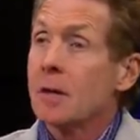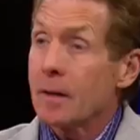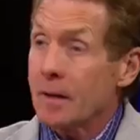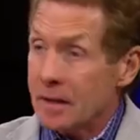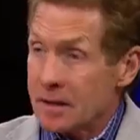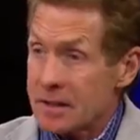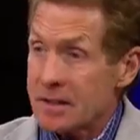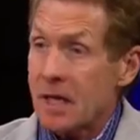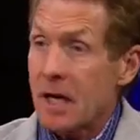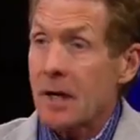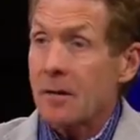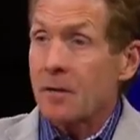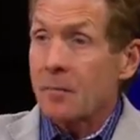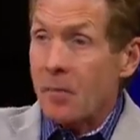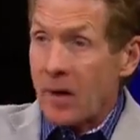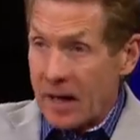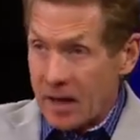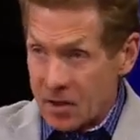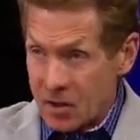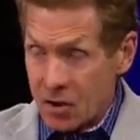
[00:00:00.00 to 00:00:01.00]
it's time to
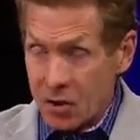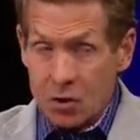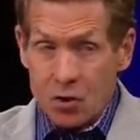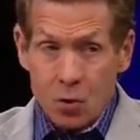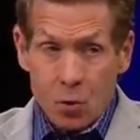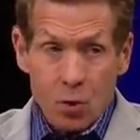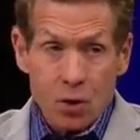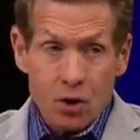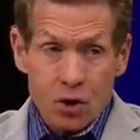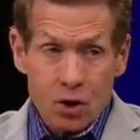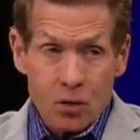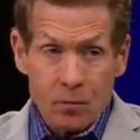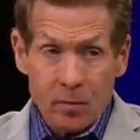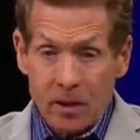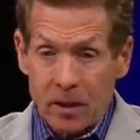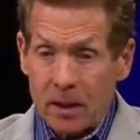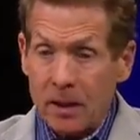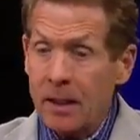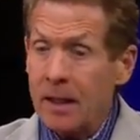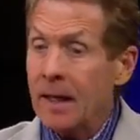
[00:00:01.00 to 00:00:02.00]
pass the torch to
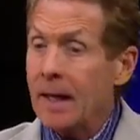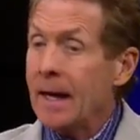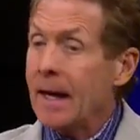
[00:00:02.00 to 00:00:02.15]
me.